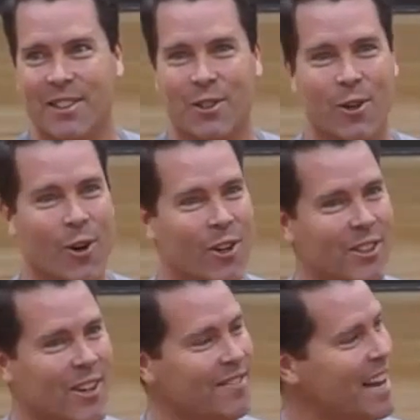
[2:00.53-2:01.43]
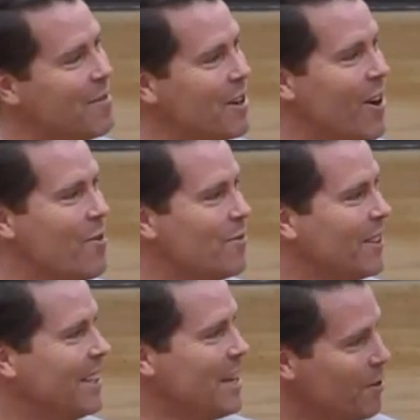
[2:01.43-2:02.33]
It's gorgeous. Oh, man, it'd be
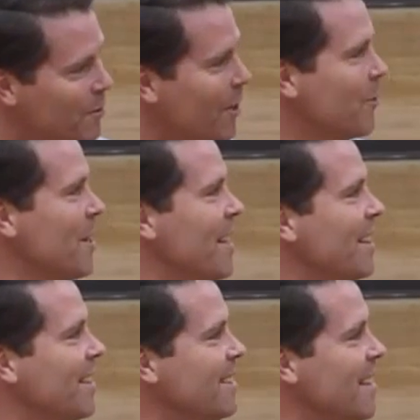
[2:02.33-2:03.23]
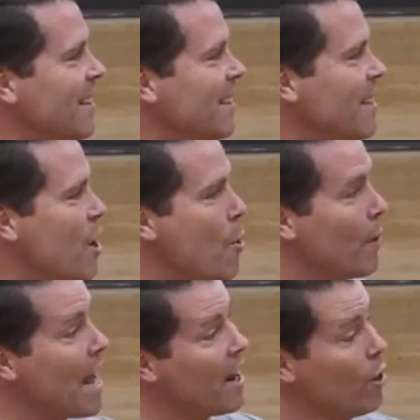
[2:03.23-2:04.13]
unbelievable if we can get this done.
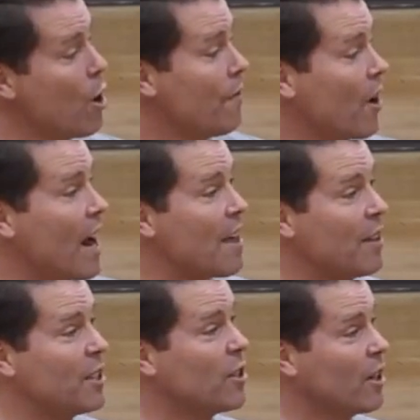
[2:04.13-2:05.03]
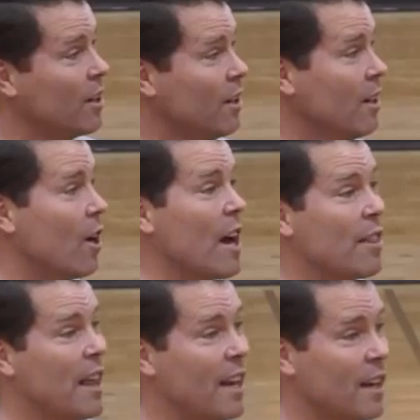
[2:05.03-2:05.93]
But I don't know if our athletes are
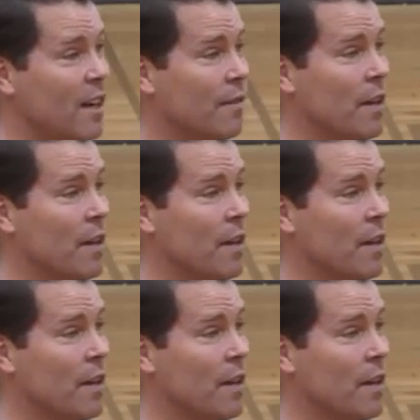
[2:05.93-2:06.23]
athletic enough.